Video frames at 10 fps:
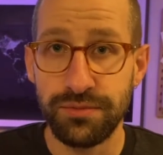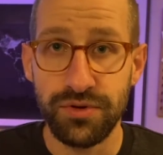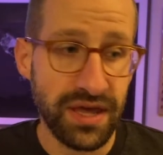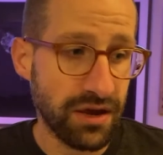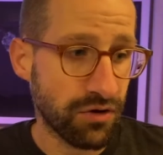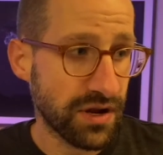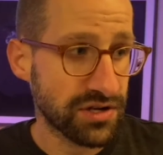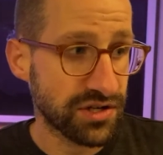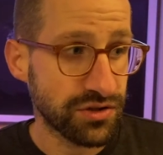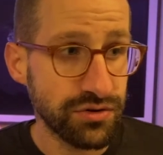You can't create a
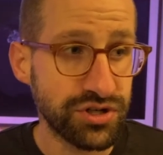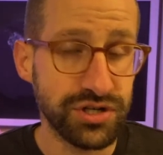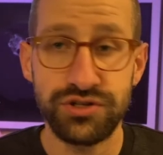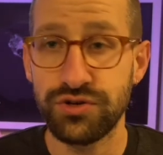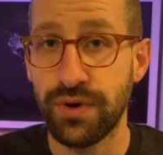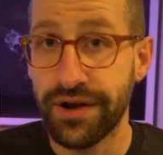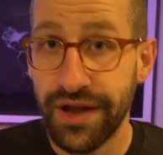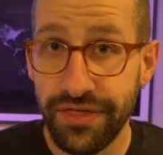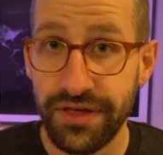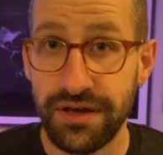solution to a
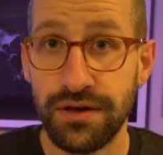nothing.